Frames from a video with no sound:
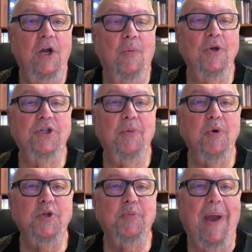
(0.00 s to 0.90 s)
Humor is a
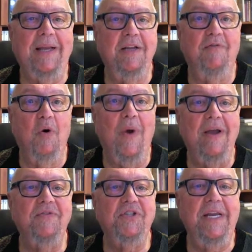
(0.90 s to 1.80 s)
perspective, a
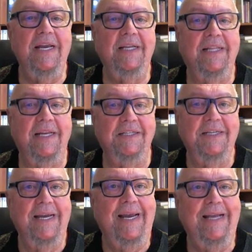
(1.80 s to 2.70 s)
way of seeing
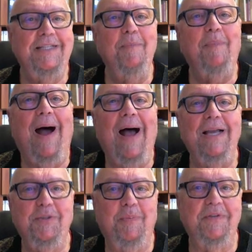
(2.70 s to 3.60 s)
things. It's
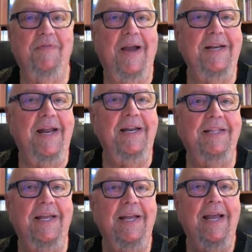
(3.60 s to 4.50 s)
impossible to find
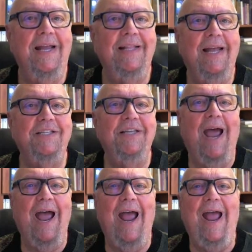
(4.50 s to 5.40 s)
anything that's
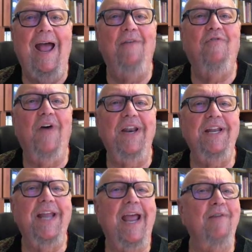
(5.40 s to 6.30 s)

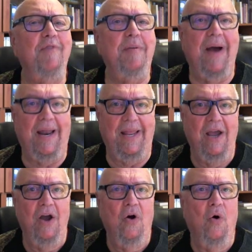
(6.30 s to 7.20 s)
funny to everybody,
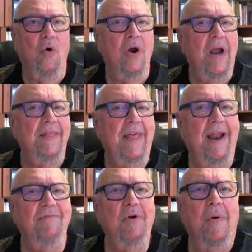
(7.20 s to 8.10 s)
or
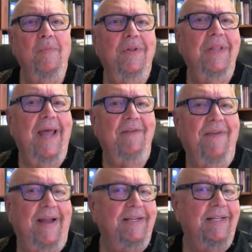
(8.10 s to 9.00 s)
that everyone will
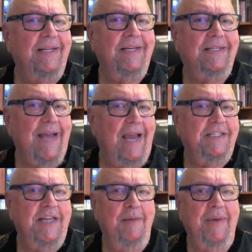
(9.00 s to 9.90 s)
laugh at to the
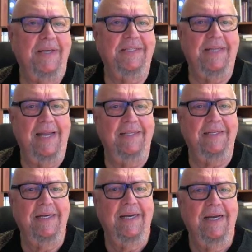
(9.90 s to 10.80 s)
exact same extent.